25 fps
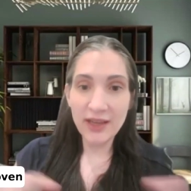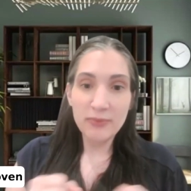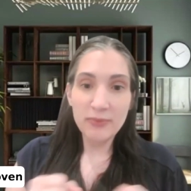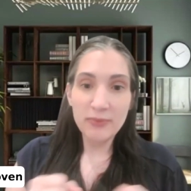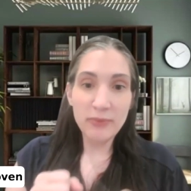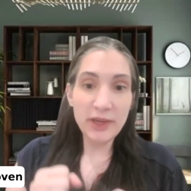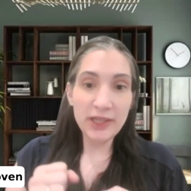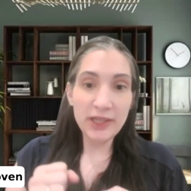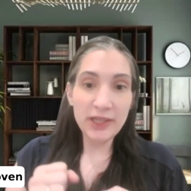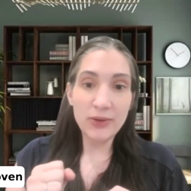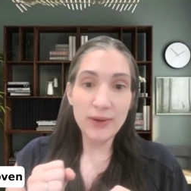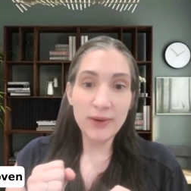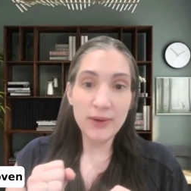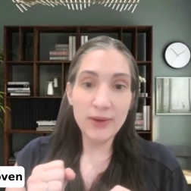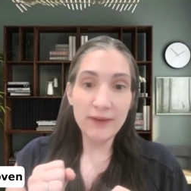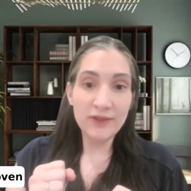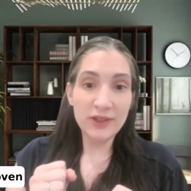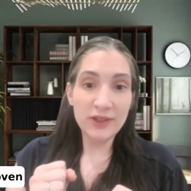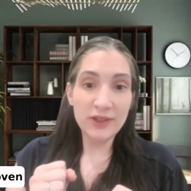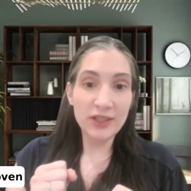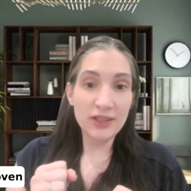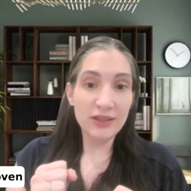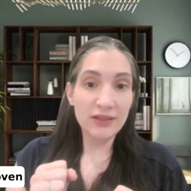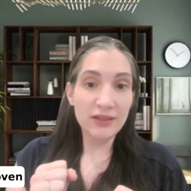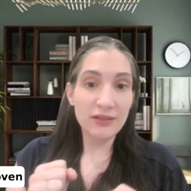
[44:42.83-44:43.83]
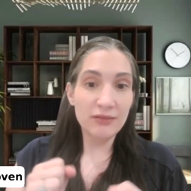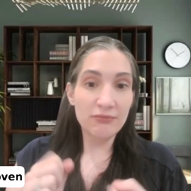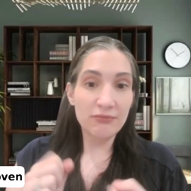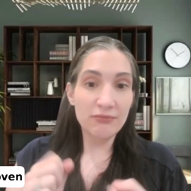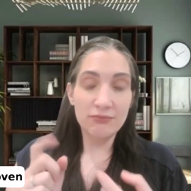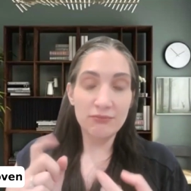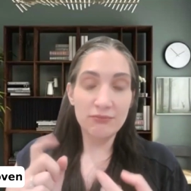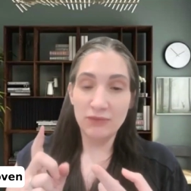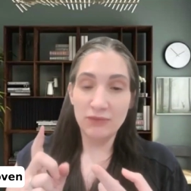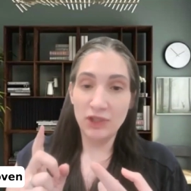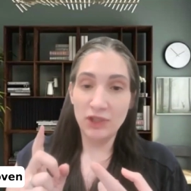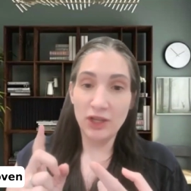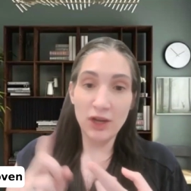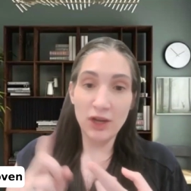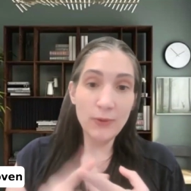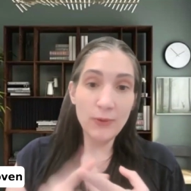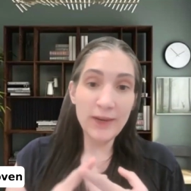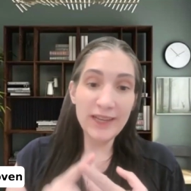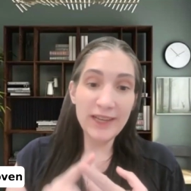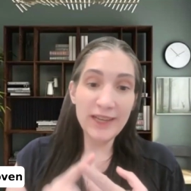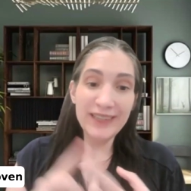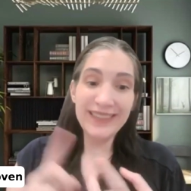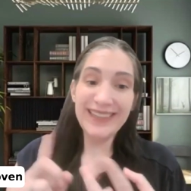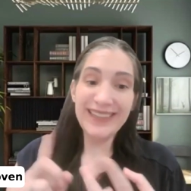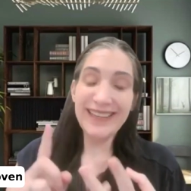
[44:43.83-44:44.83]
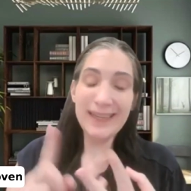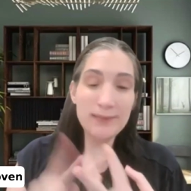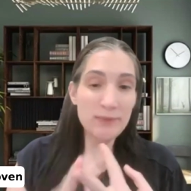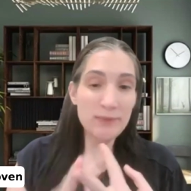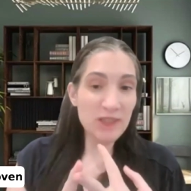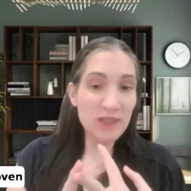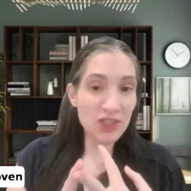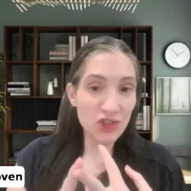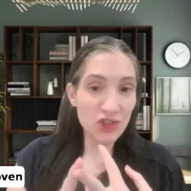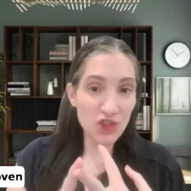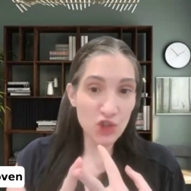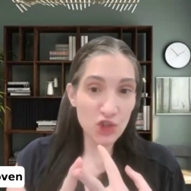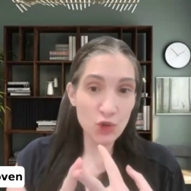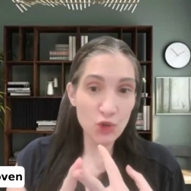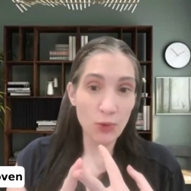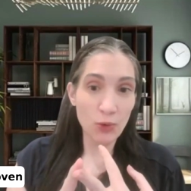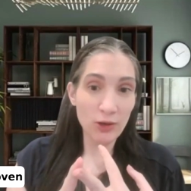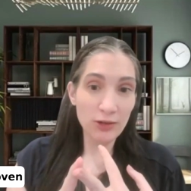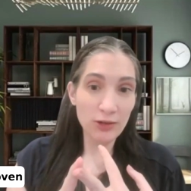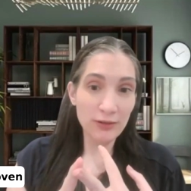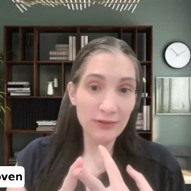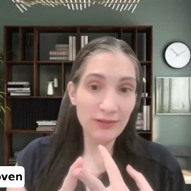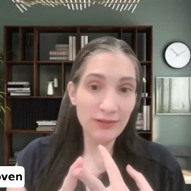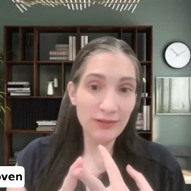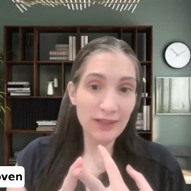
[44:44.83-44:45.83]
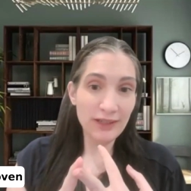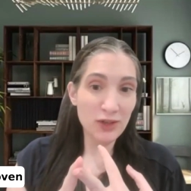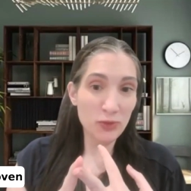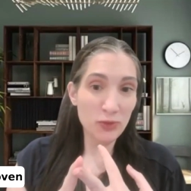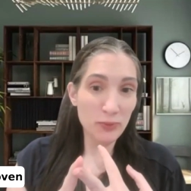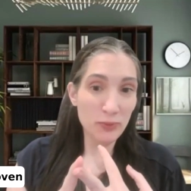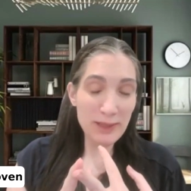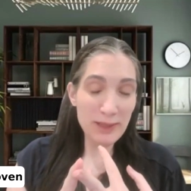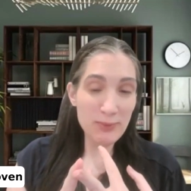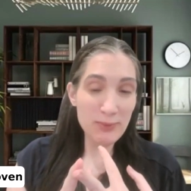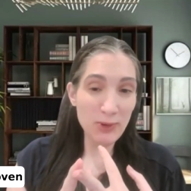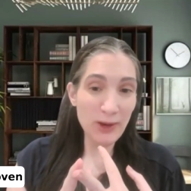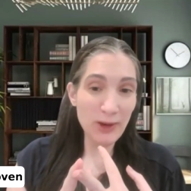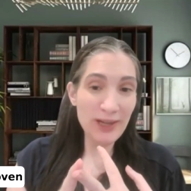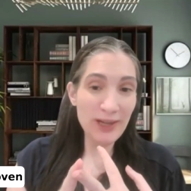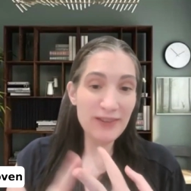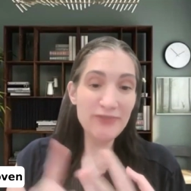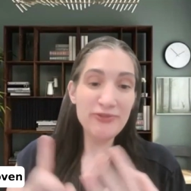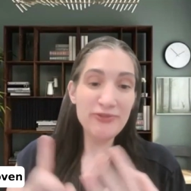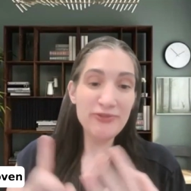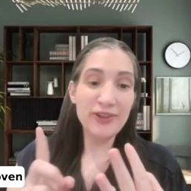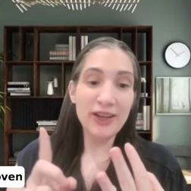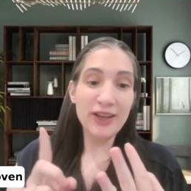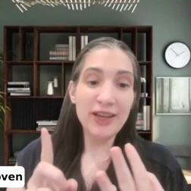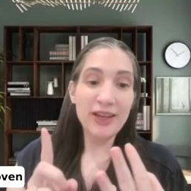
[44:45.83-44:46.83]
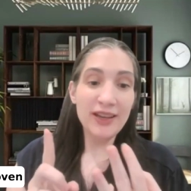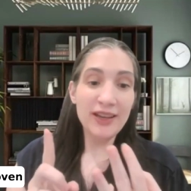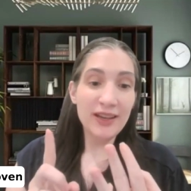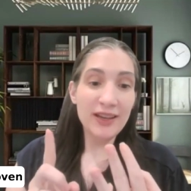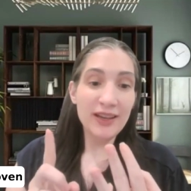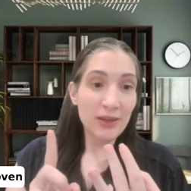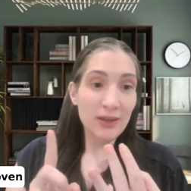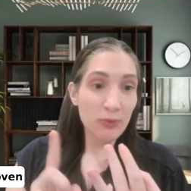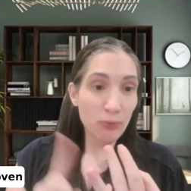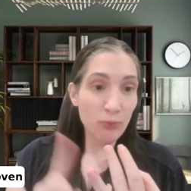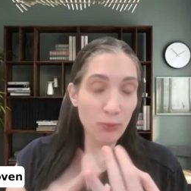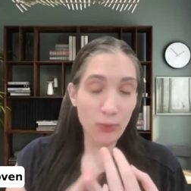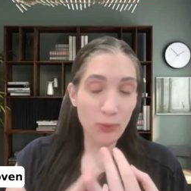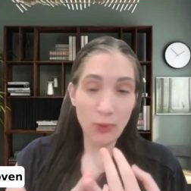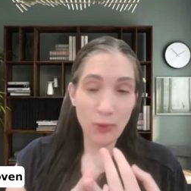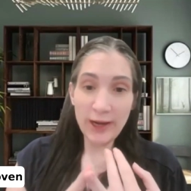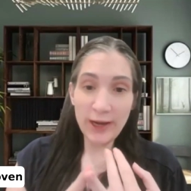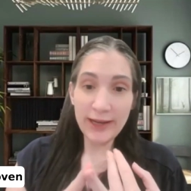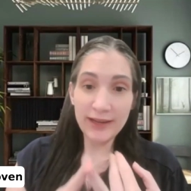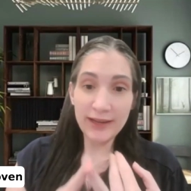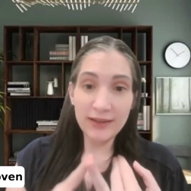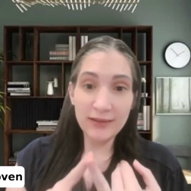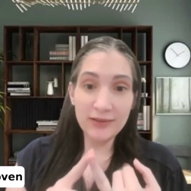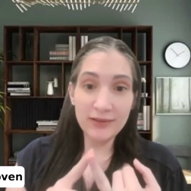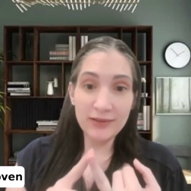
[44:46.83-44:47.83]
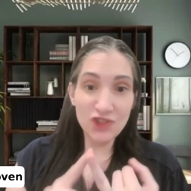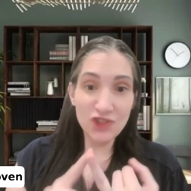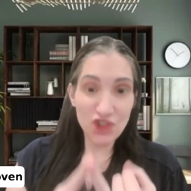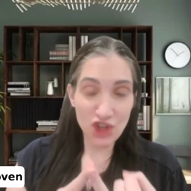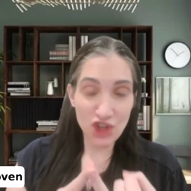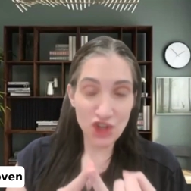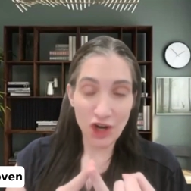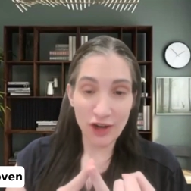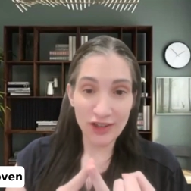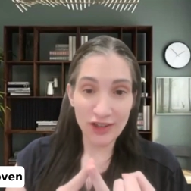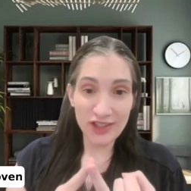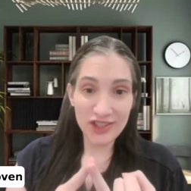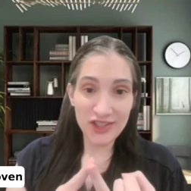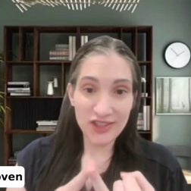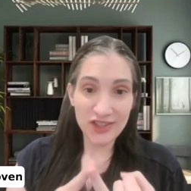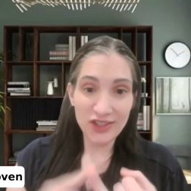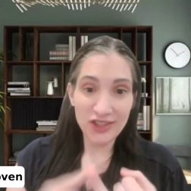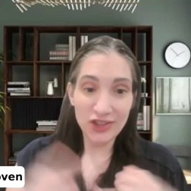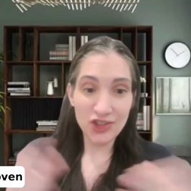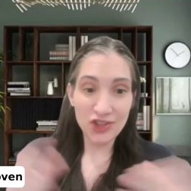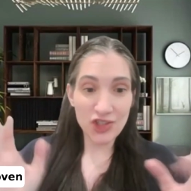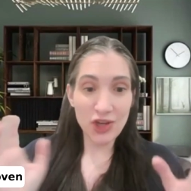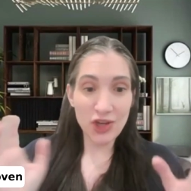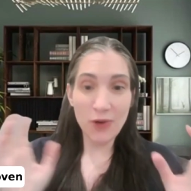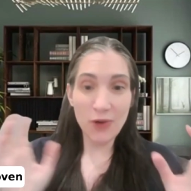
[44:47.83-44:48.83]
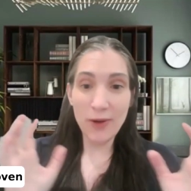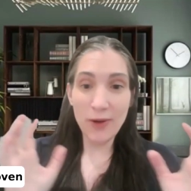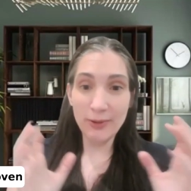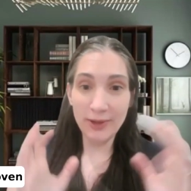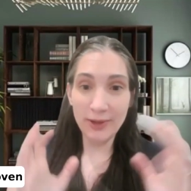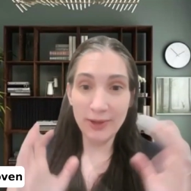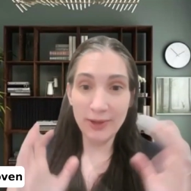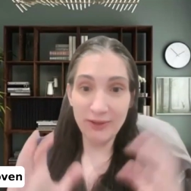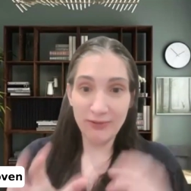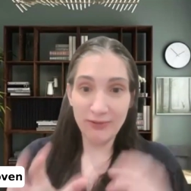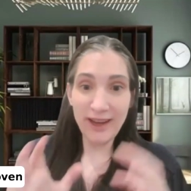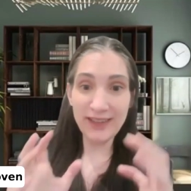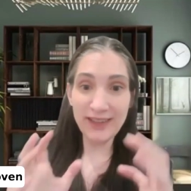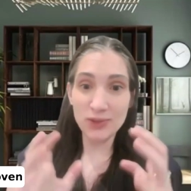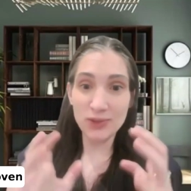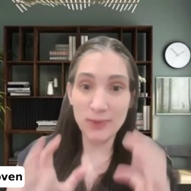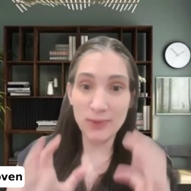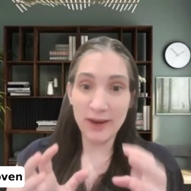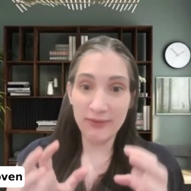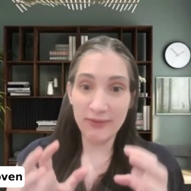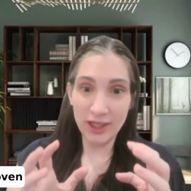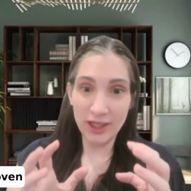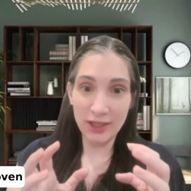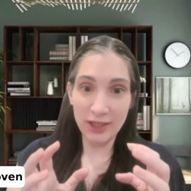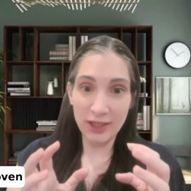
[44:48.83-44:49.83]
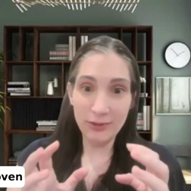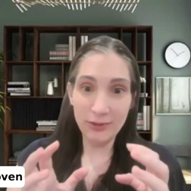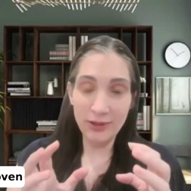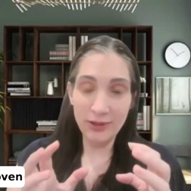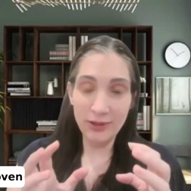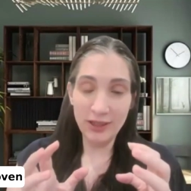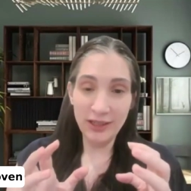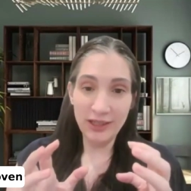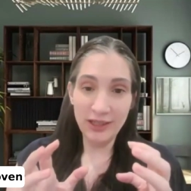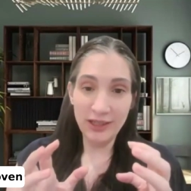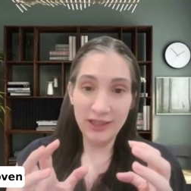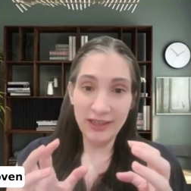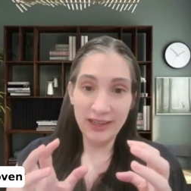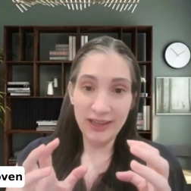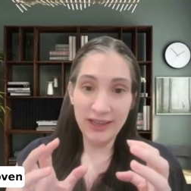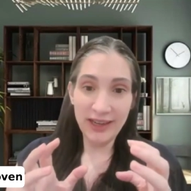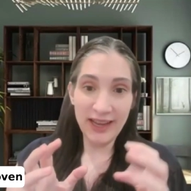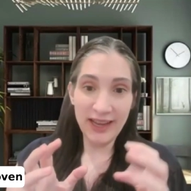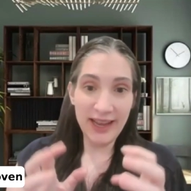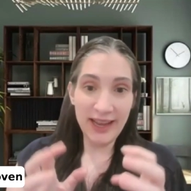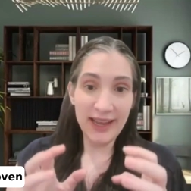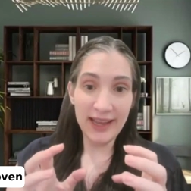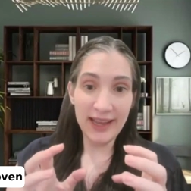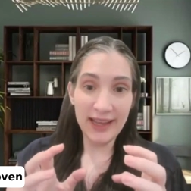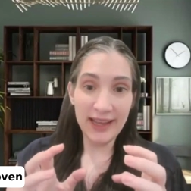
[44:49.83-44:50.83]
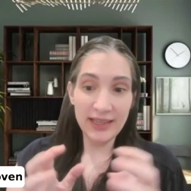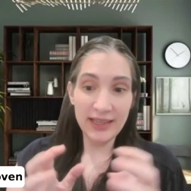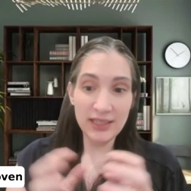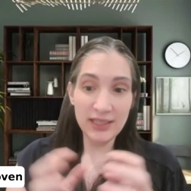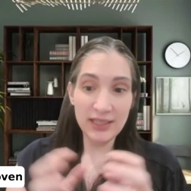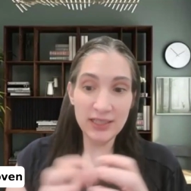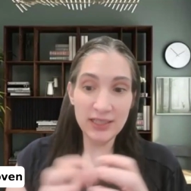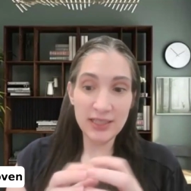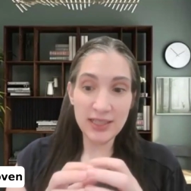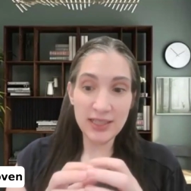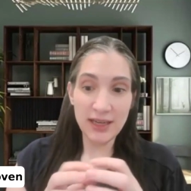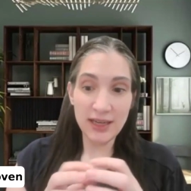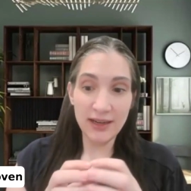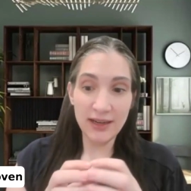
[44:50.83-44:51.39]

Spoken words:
But you have to go in, keep it short, be brief, bring charts, show how it affects revenue, And